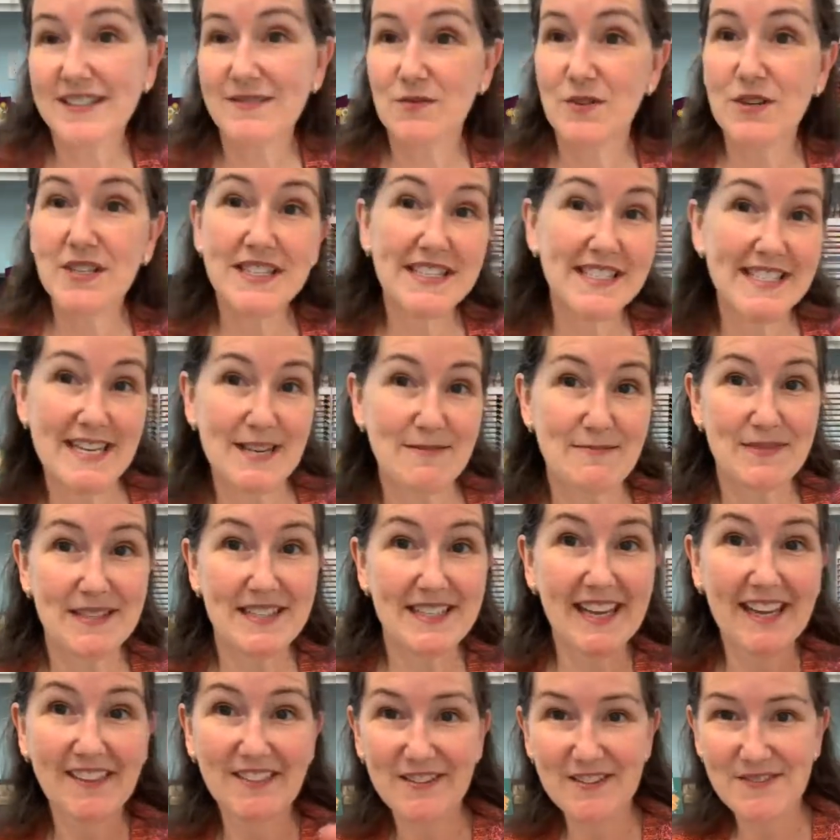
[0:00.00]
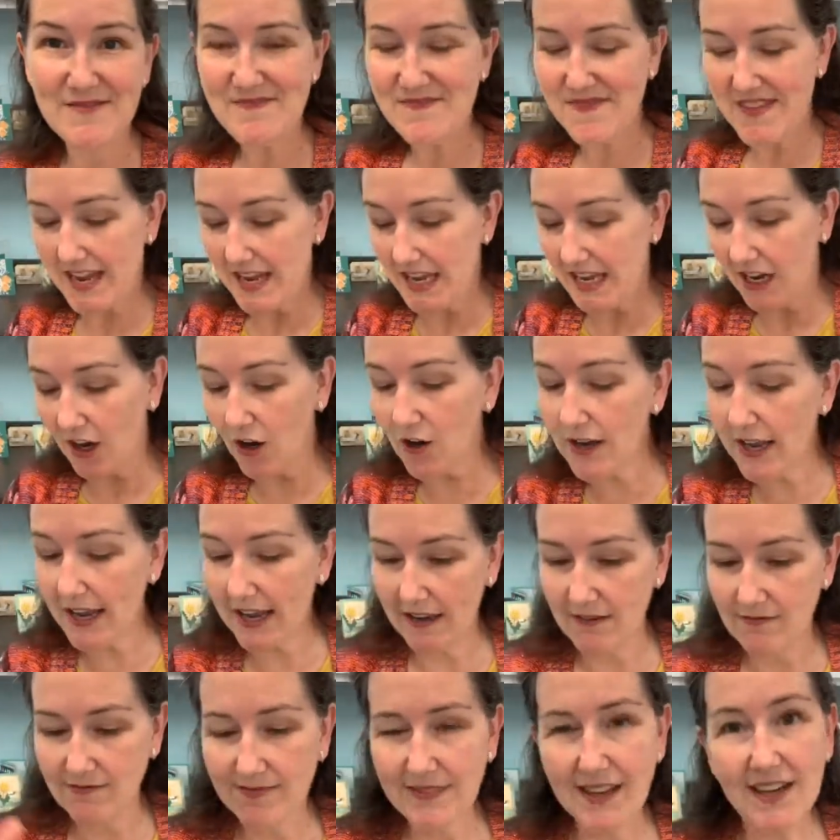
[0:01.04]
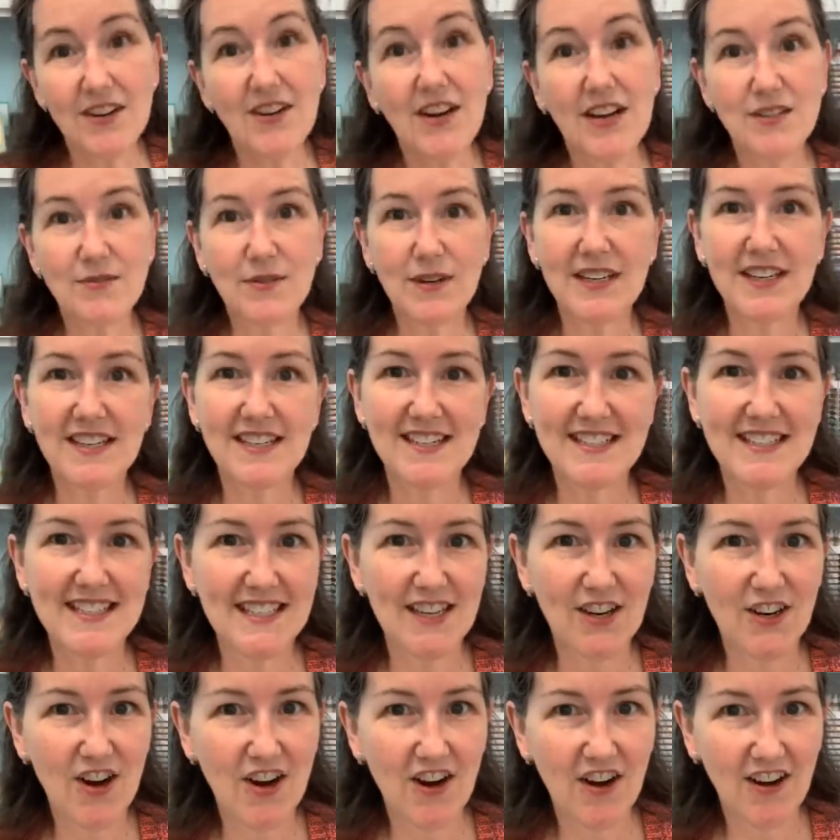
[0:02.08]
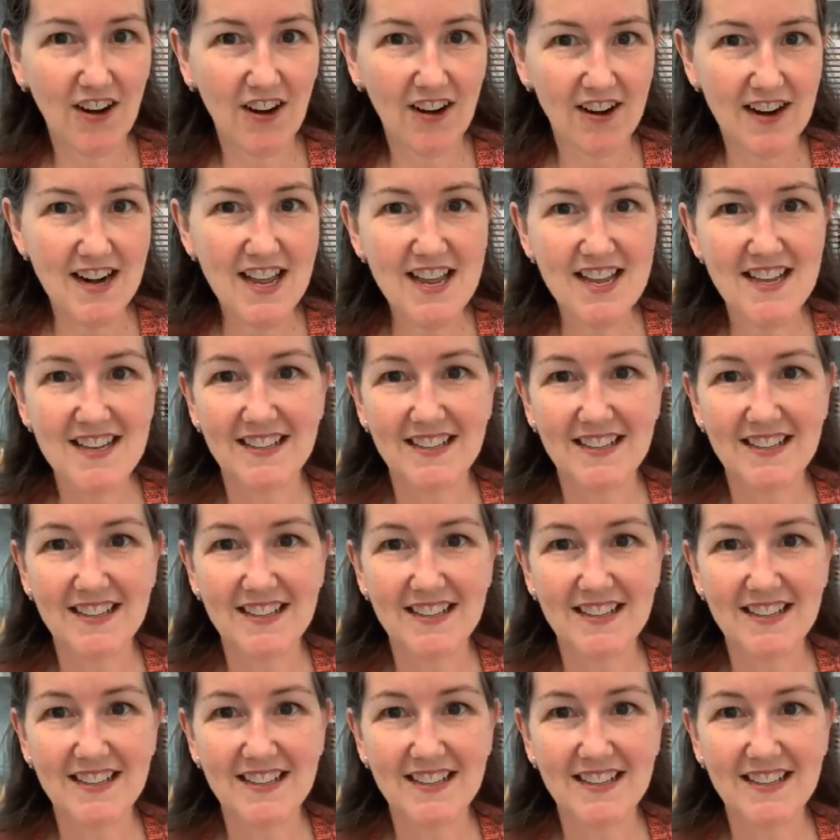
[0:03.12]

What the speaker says: we'll stamp together. Okay, are you guys ready to see a card?